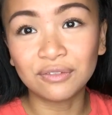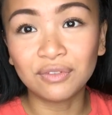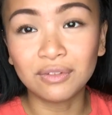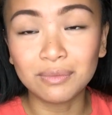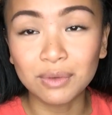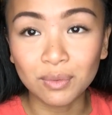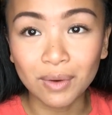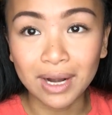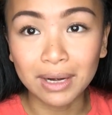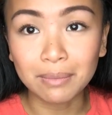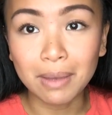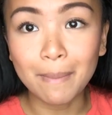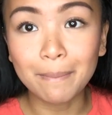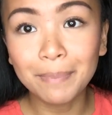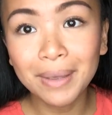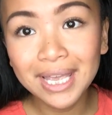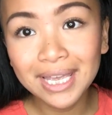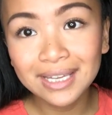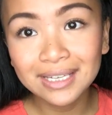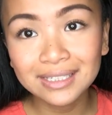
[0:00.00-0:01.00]
fit me right in my
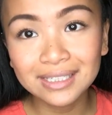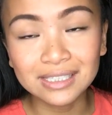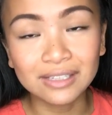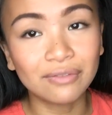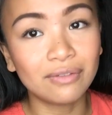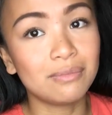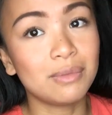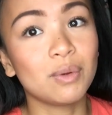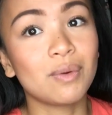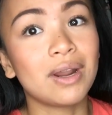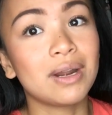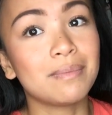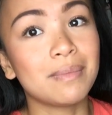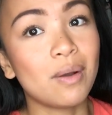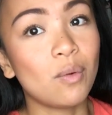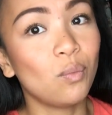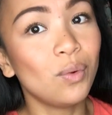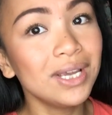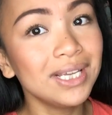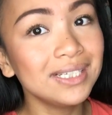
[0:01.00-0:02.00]
butt, doesn't fit me right in
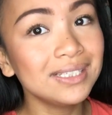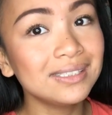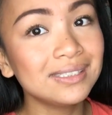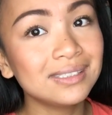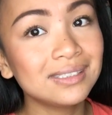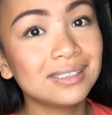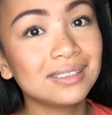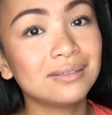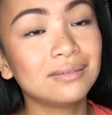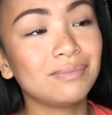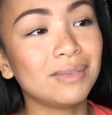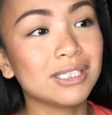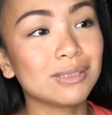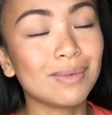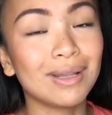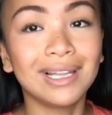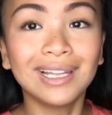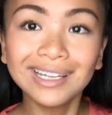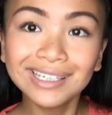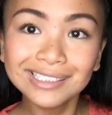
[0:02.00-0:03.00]
my waist, makes
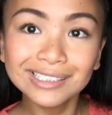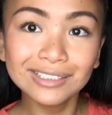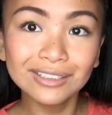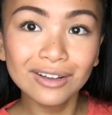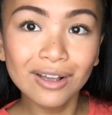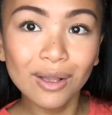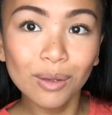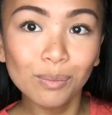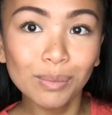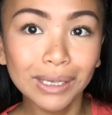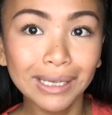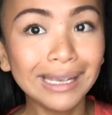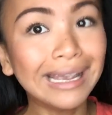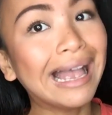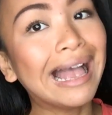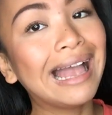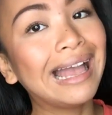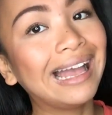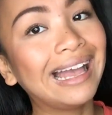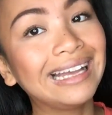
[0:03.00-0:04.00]
my legs look all big,
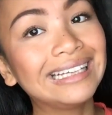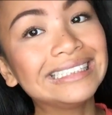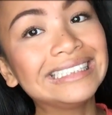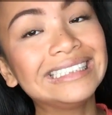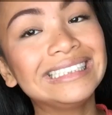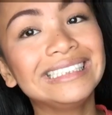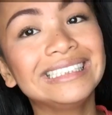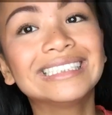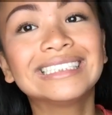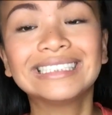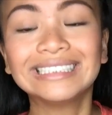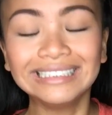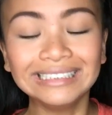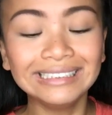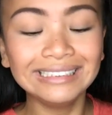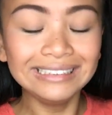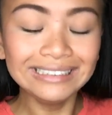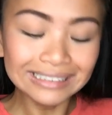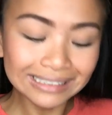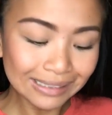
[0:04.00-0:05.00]
you
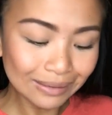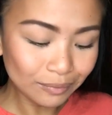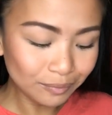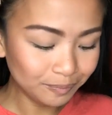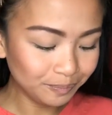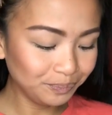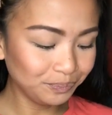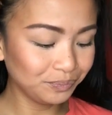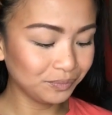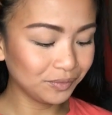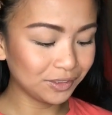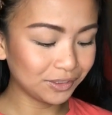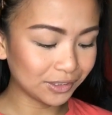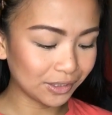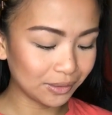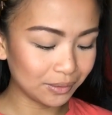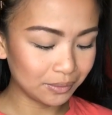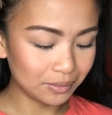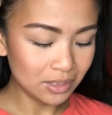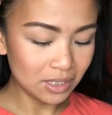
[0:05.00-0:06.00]
know.
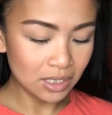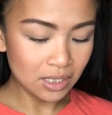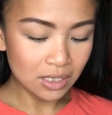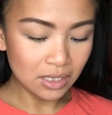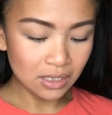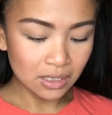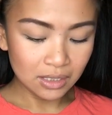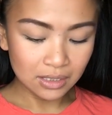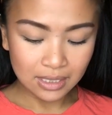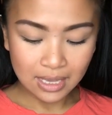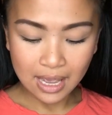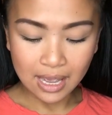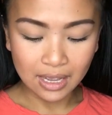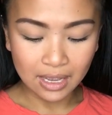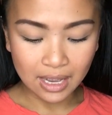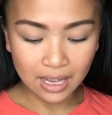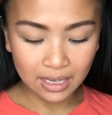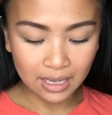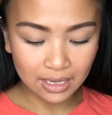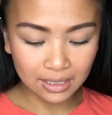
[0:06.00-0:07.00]
So yeah,
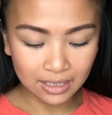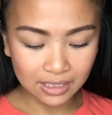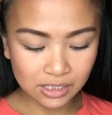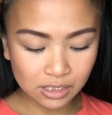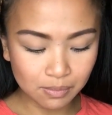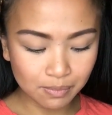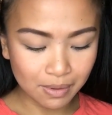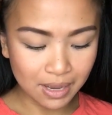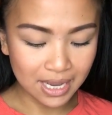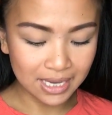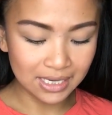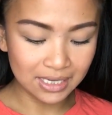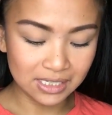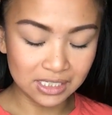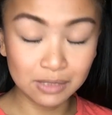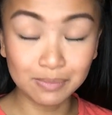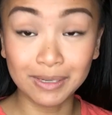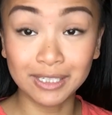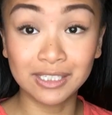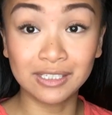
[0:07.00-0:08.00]
I like to buy
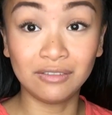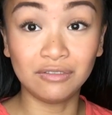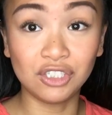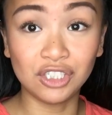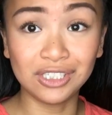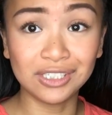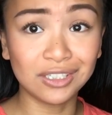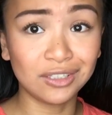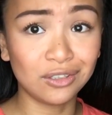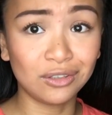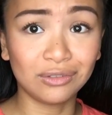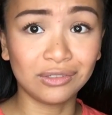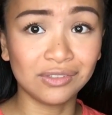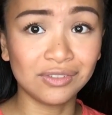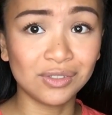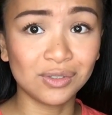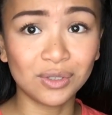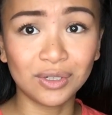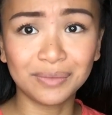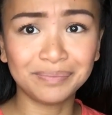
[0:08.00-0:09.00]
inexpensive jeans at the thrift
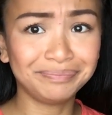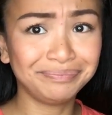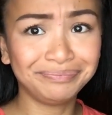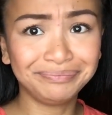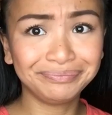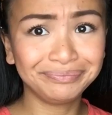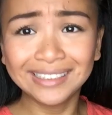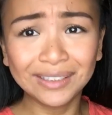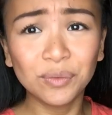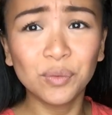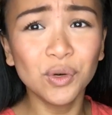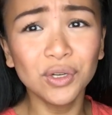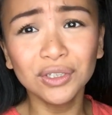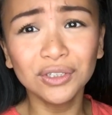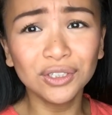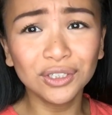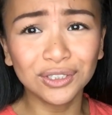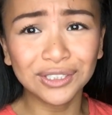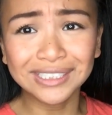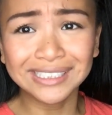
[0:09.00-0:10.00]
store. The worn
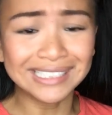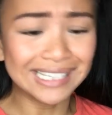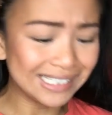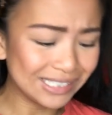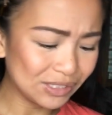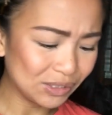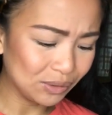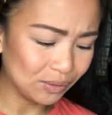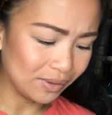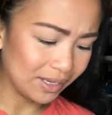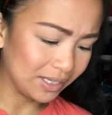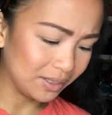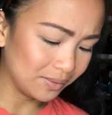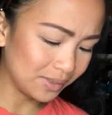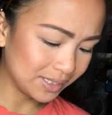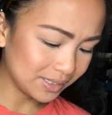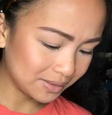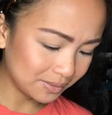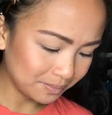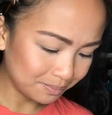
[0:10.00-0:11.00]
look looks nice too
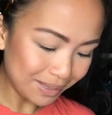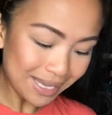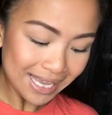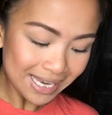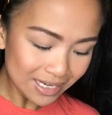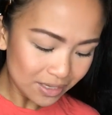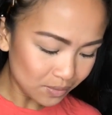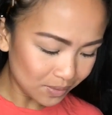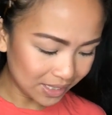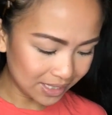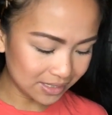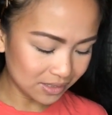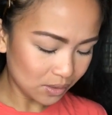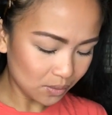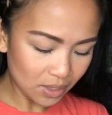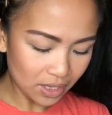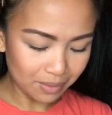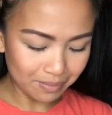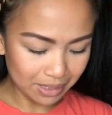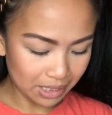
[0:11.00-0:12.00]
anyways. But anyways,
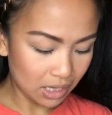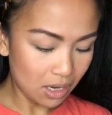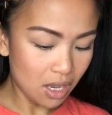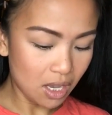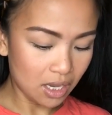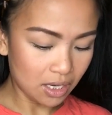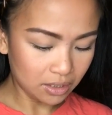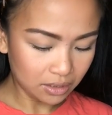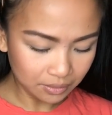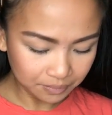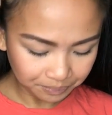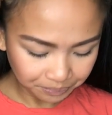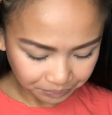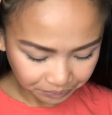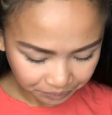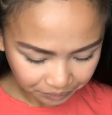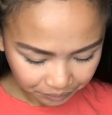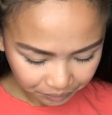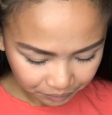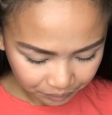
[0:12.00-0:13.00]
okay, my God.
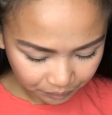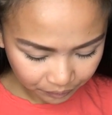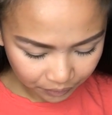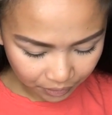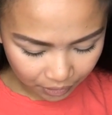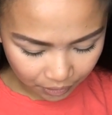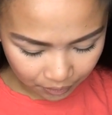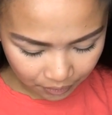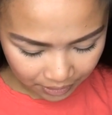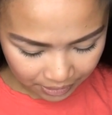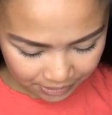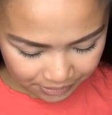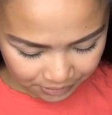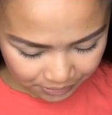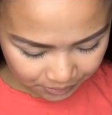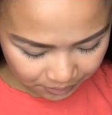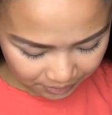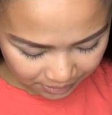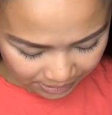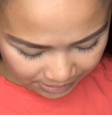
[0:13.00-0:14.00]
Okay,
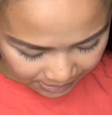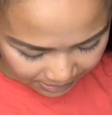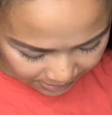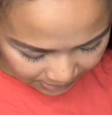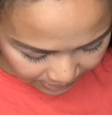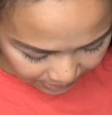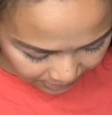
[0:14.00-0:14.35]
so this